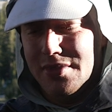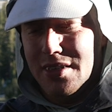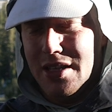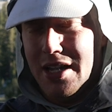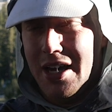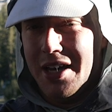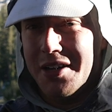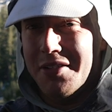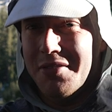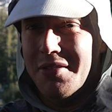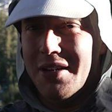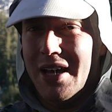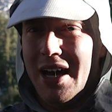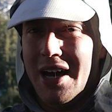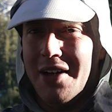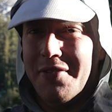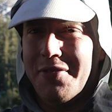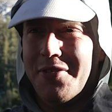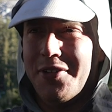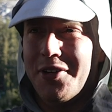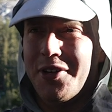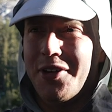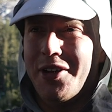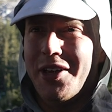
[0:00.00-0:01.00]
I do not
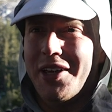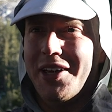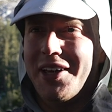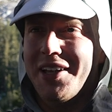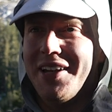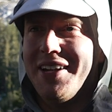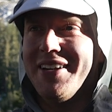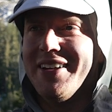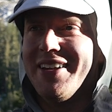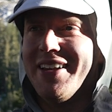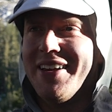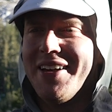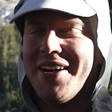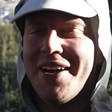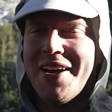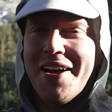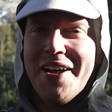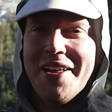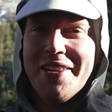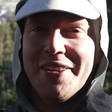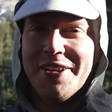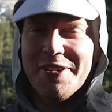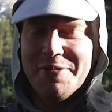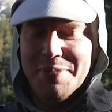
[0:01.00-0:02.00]
feel in
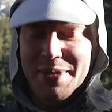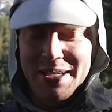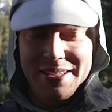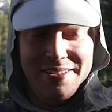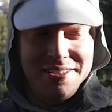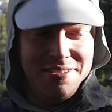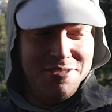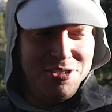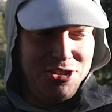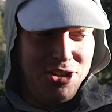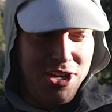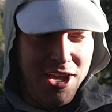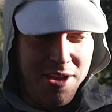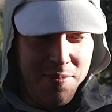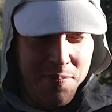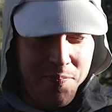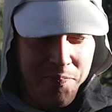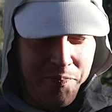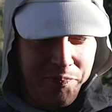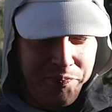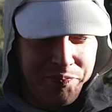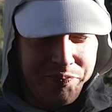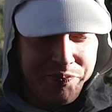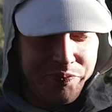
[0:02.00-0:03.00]
the best of shape.
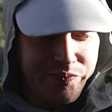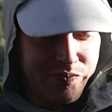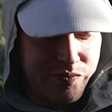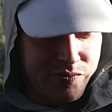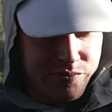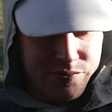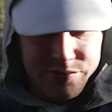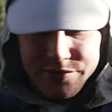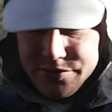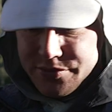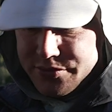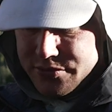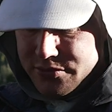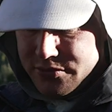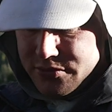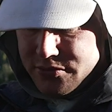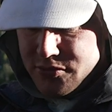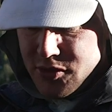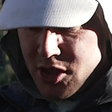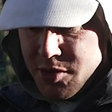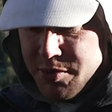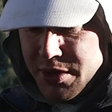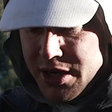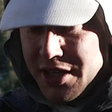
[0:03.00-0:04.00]

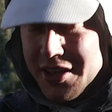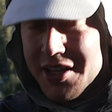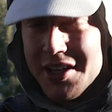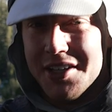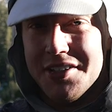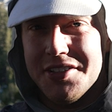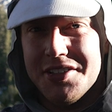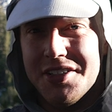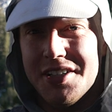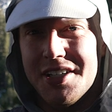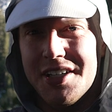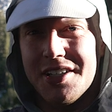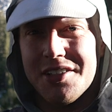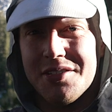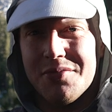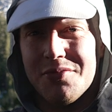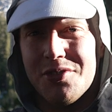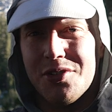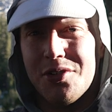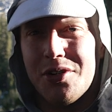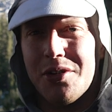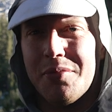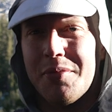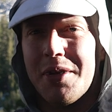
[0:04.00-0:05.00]
But I think I just need to get some
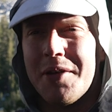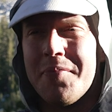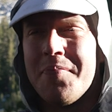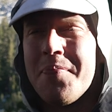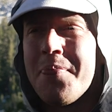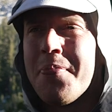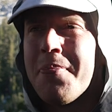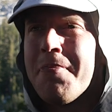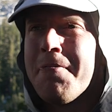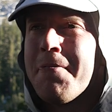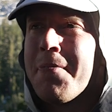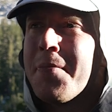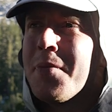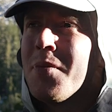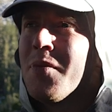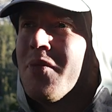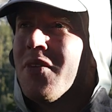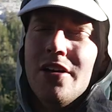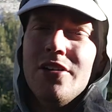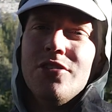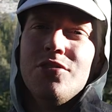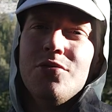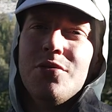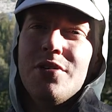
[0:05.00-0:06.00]
food in me.
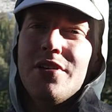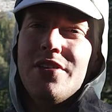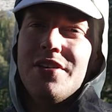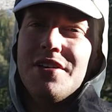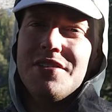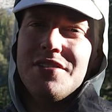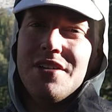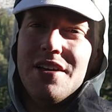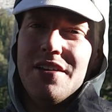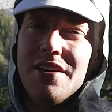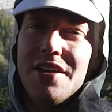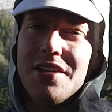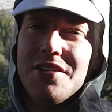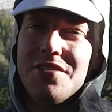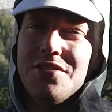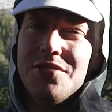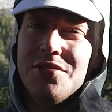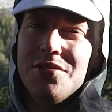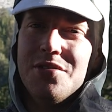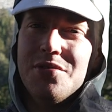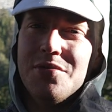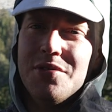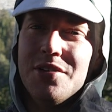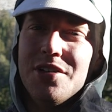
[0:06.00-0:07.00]
So one of the things I like
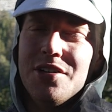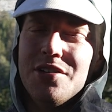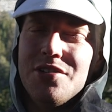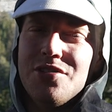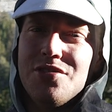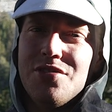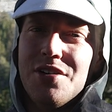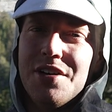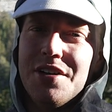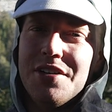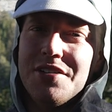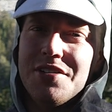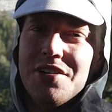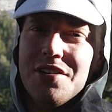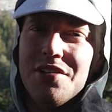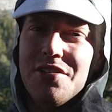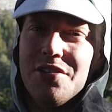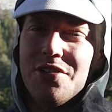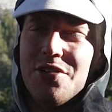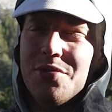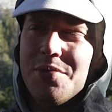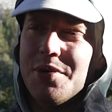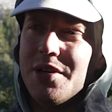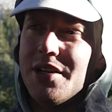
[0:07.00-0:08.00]
doing when the trails are a
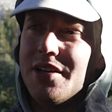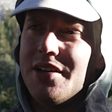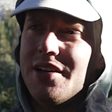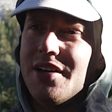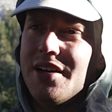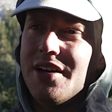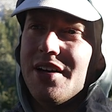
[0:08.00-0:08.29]
little bit